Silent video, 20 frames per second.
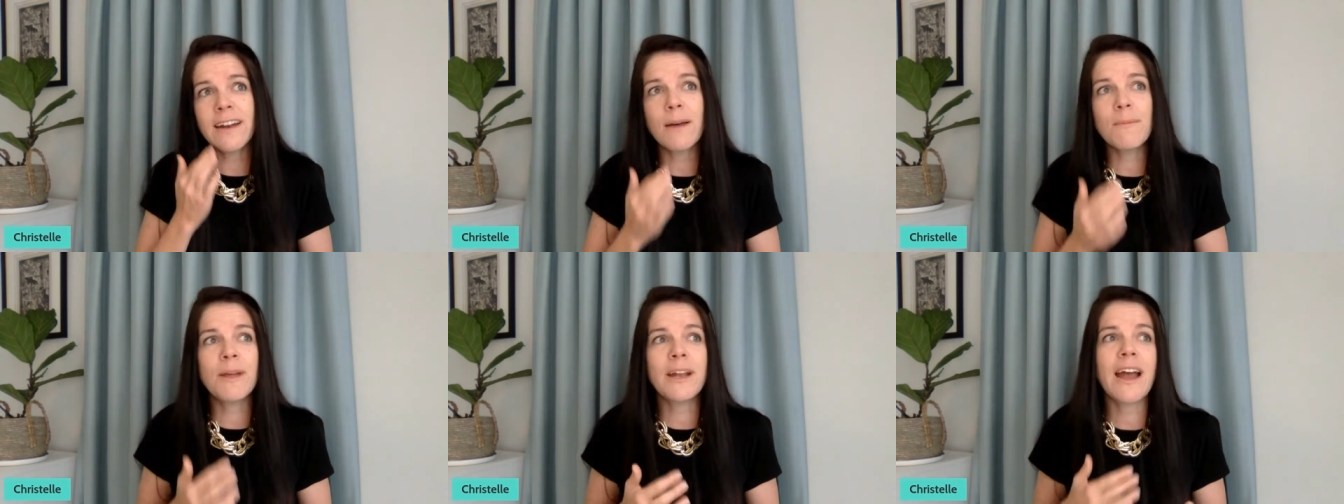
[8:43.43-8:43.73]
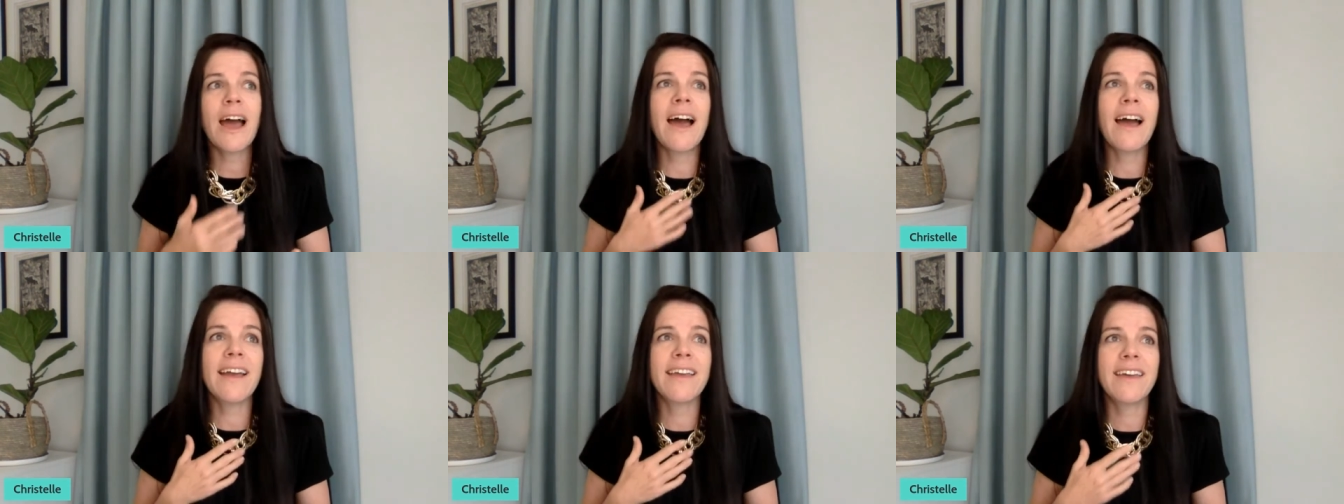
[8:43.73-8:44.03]
And I
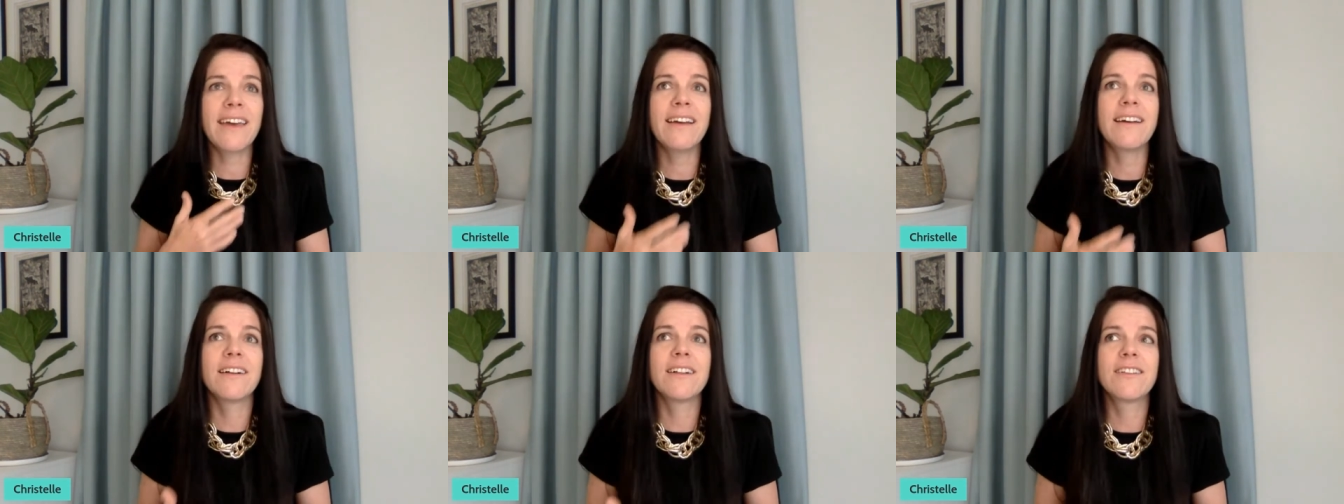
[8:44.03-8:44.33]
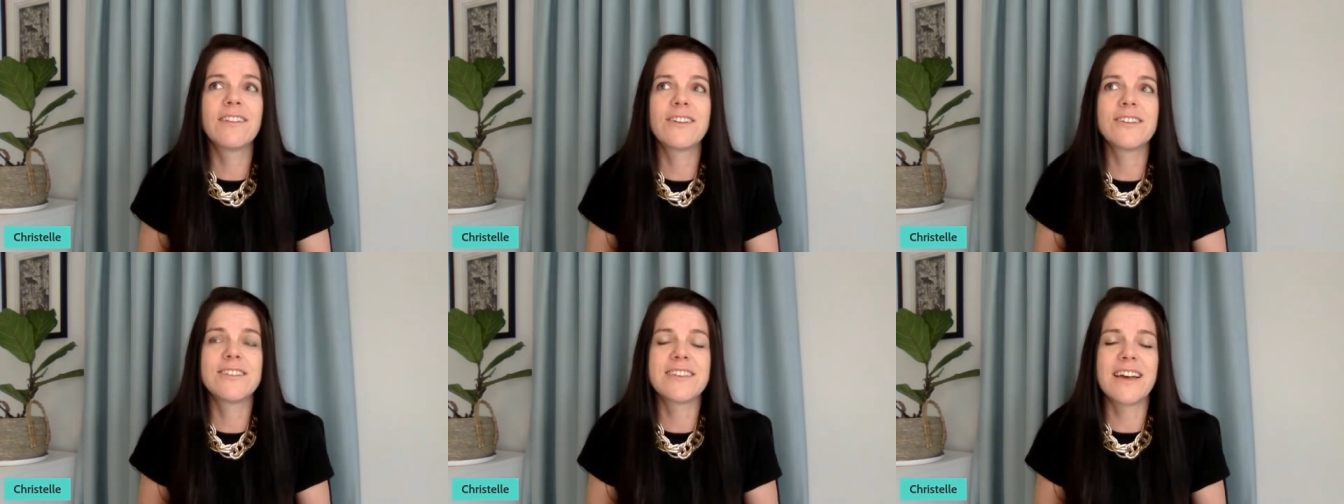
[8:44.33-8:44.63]
mean, I
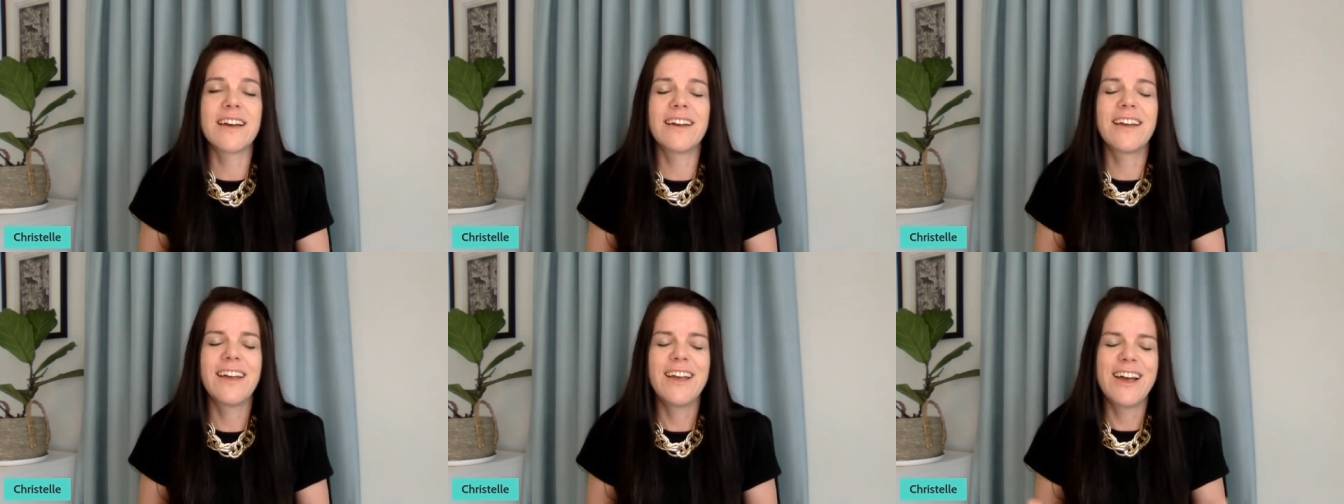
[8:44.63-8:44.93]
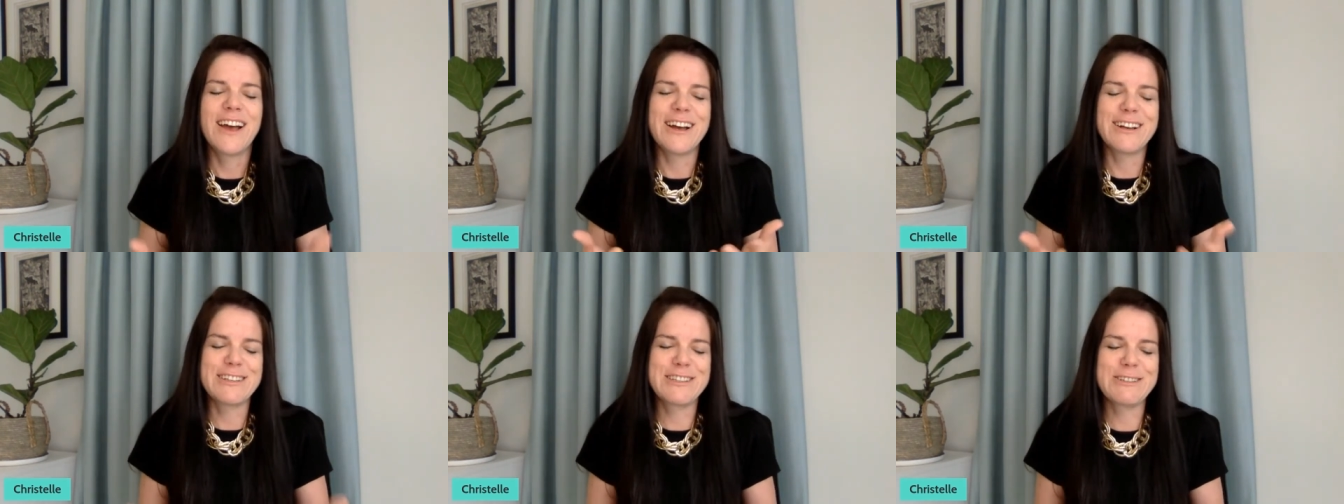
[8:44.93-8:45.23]
giggled because I,
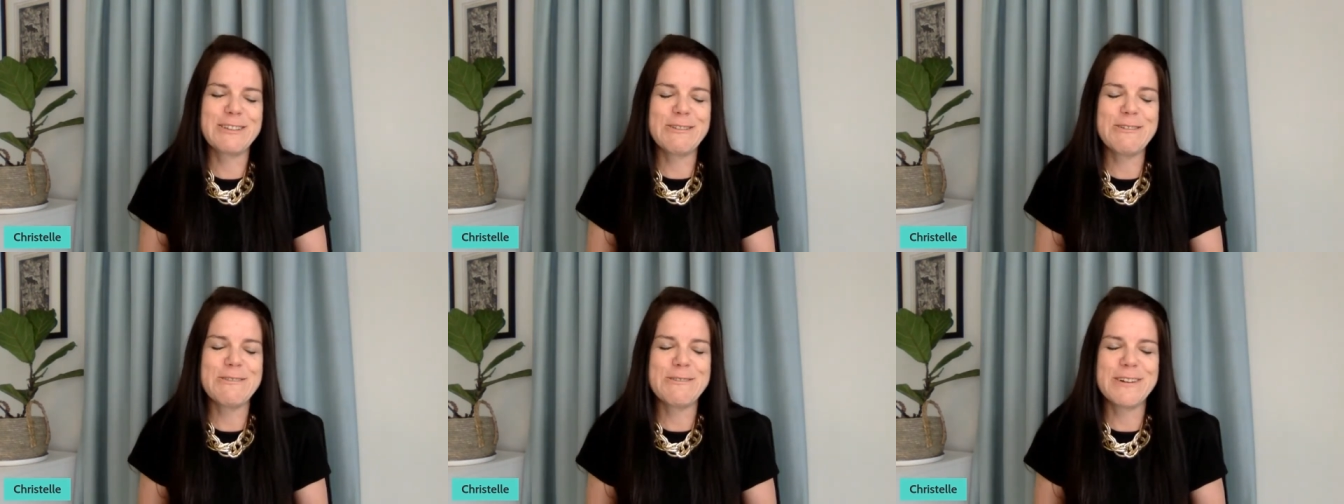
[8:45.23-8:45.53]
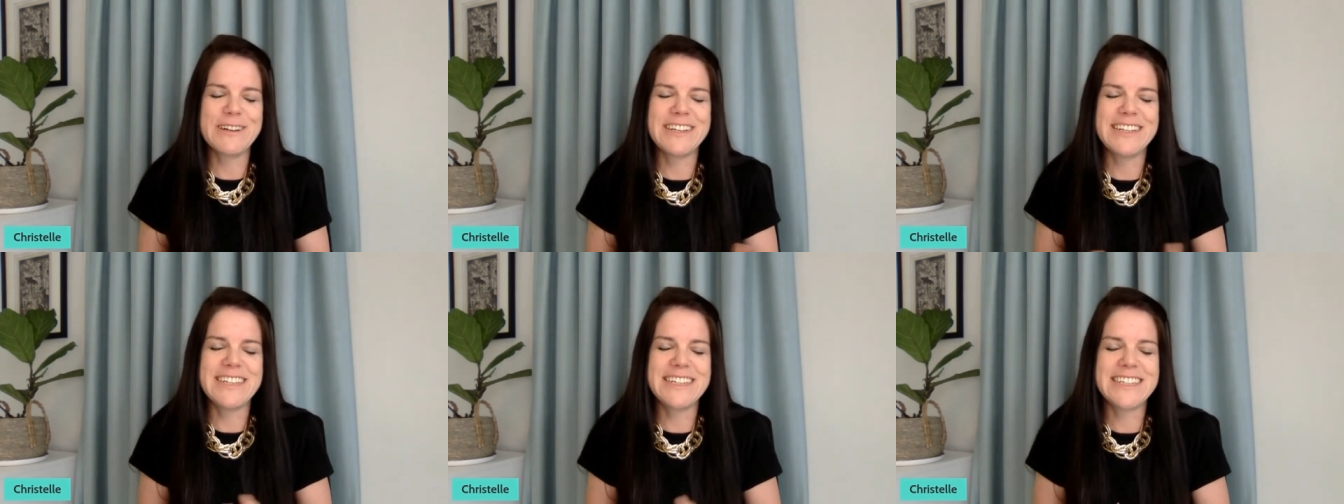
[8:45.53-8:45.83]
I saw
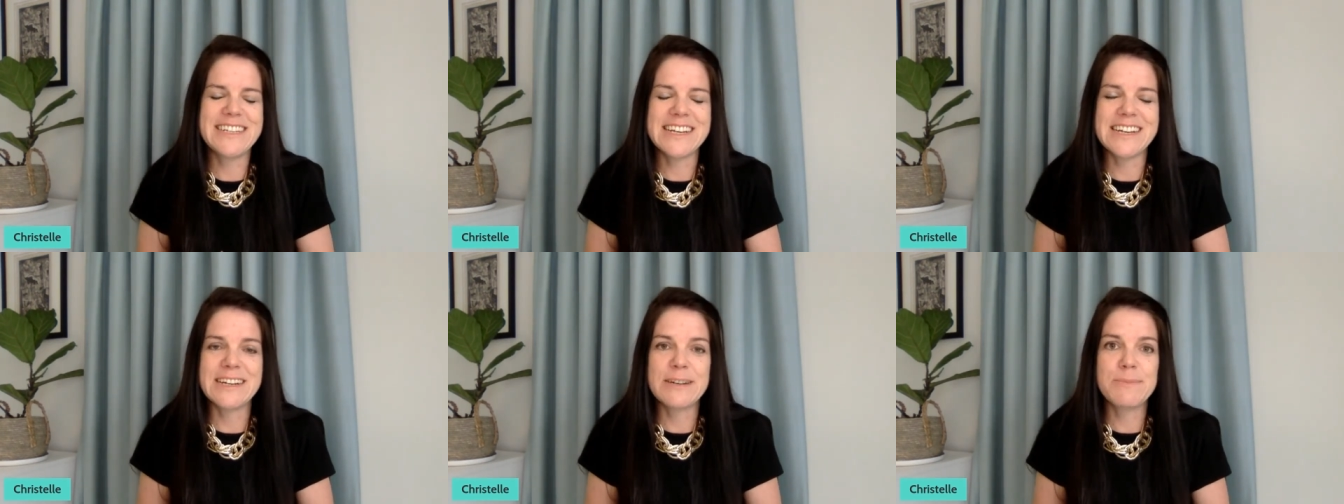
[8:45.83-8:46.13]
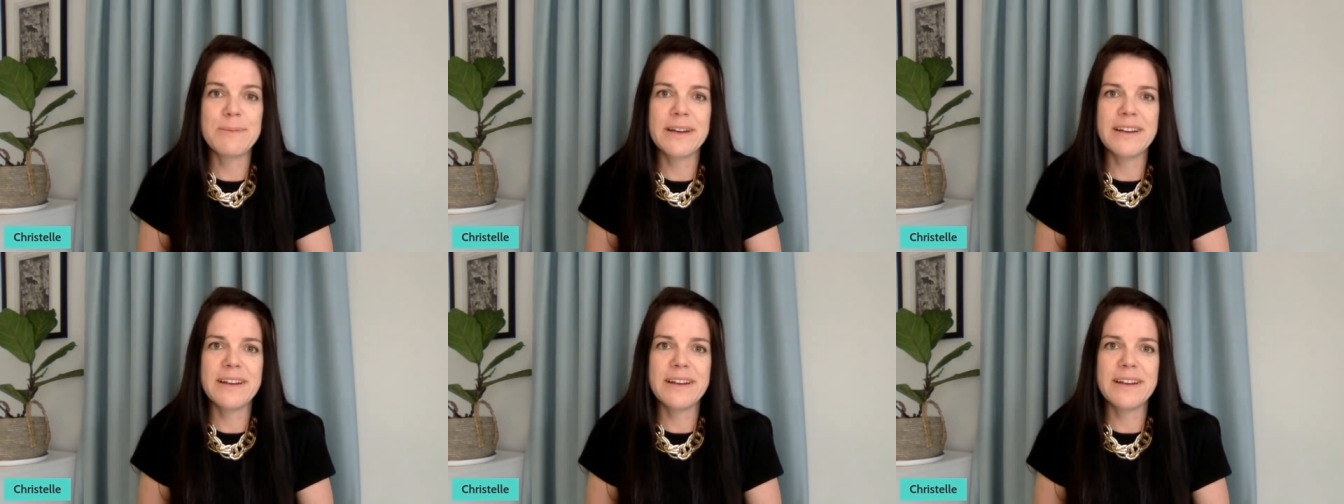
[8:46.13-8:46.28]
what he did,